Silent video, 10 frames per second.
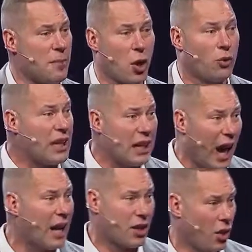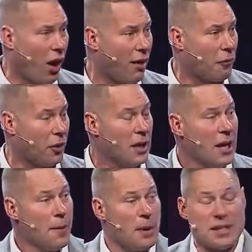that only God can offer.
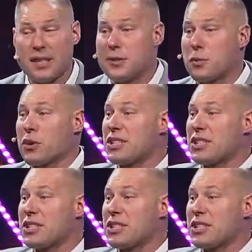But since we're